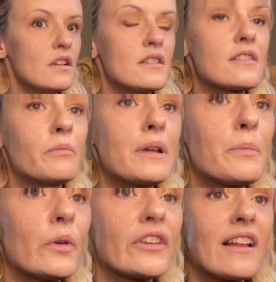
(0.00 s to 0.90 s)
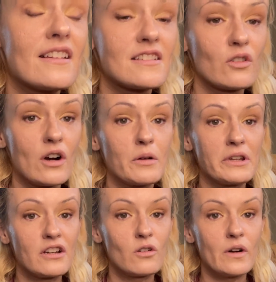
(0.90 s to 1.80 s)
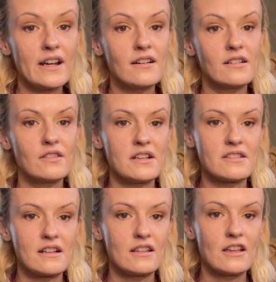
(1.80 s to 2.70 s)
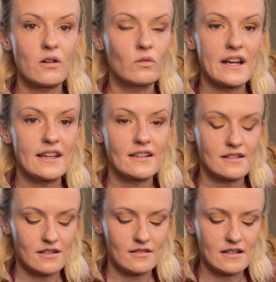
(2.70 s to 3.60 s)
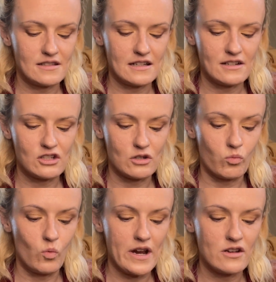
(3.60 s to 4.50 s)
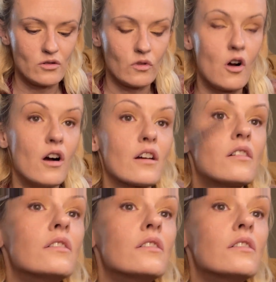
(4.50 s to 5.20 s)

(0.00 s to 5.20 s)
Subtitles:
Some people say that's incredibly annoying. They say that they don't like it. They say it's just way too long.